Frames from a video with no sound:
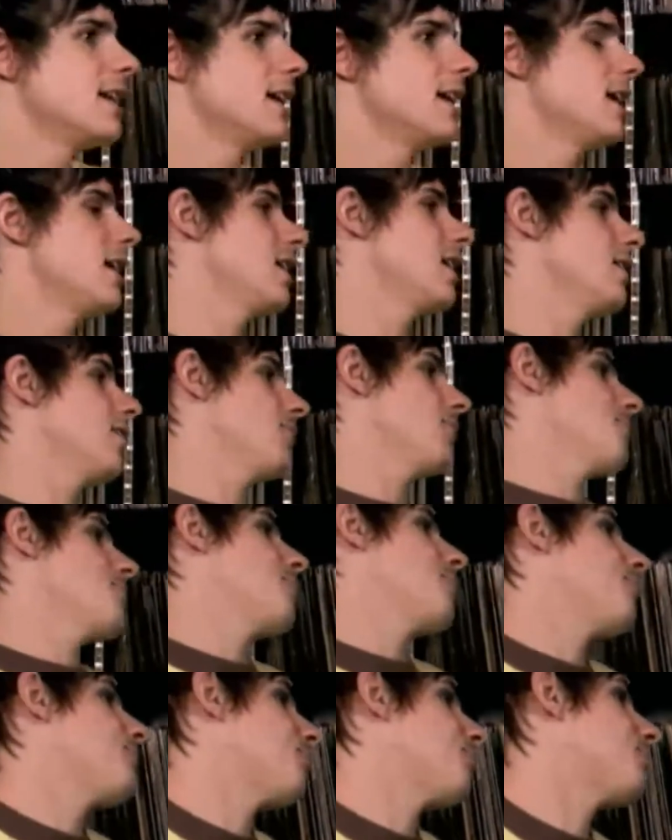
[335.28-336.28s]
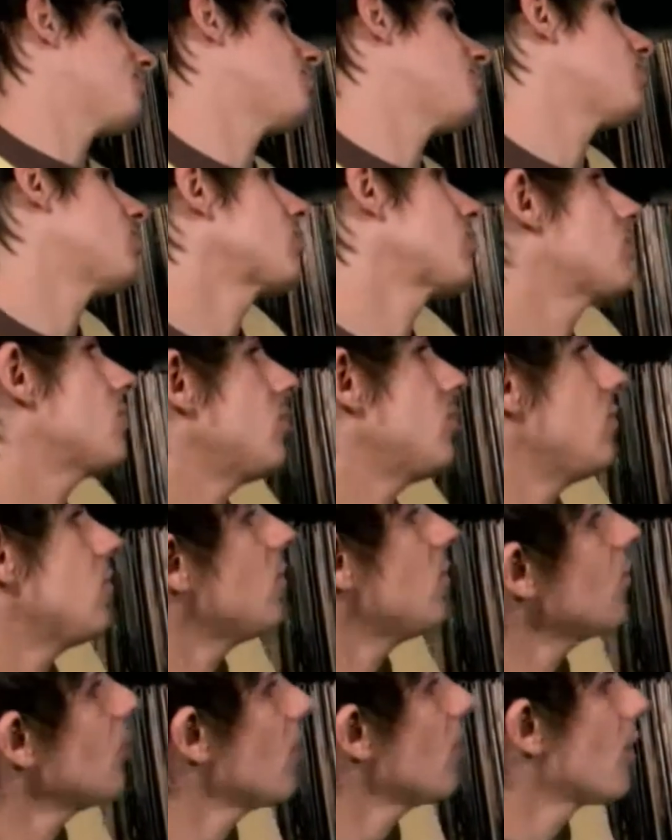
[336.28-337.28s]
think about
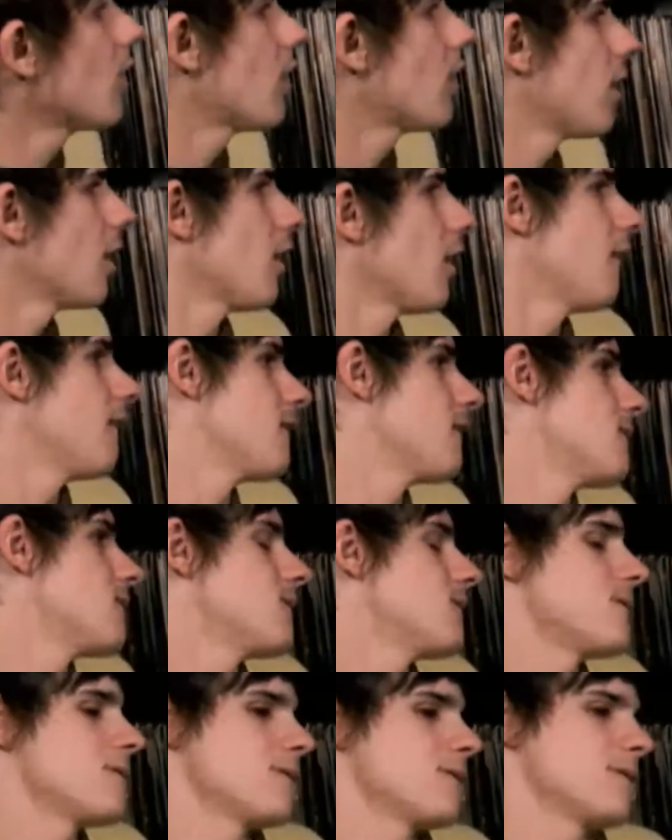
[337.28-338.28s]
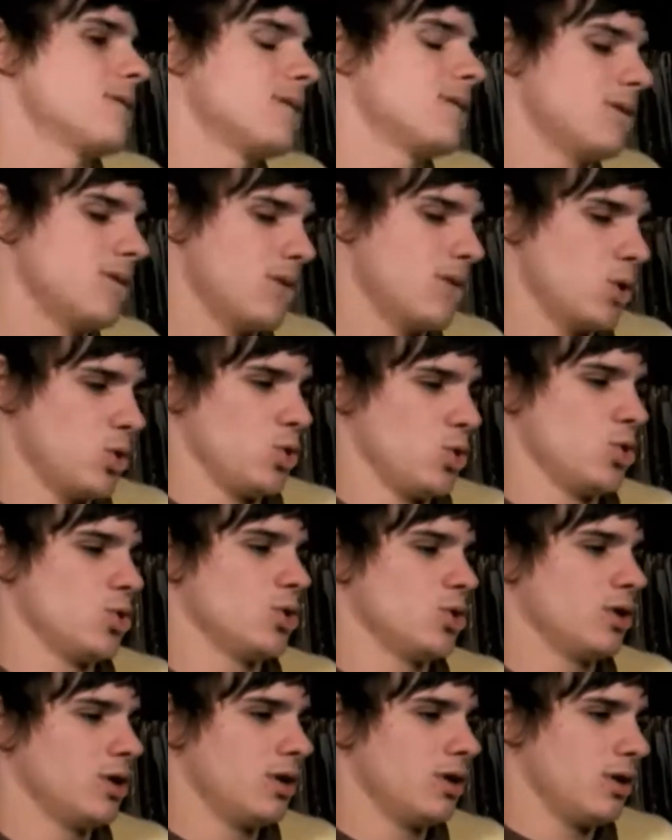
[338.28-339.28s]
where would you listen to Sam Perry, the
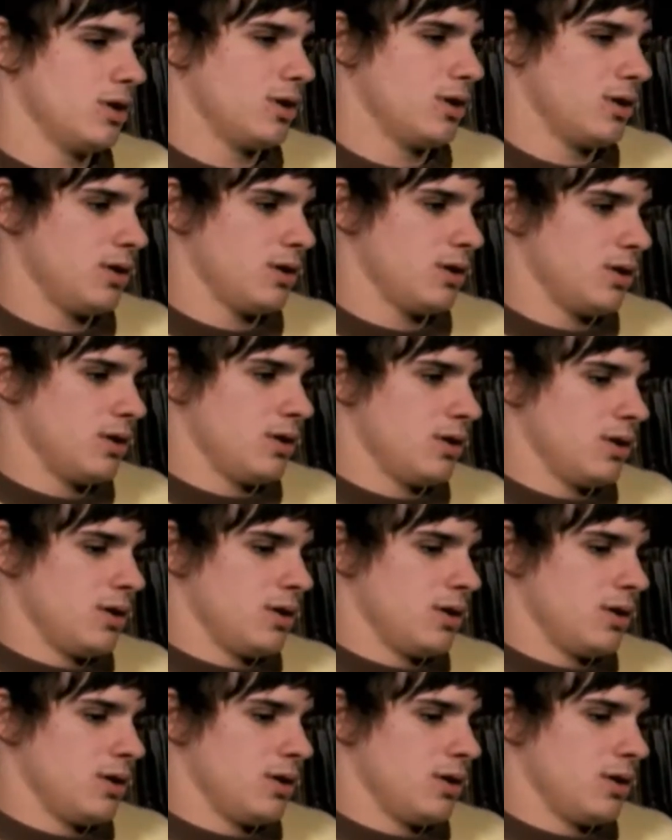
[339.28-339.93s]
ultimate place?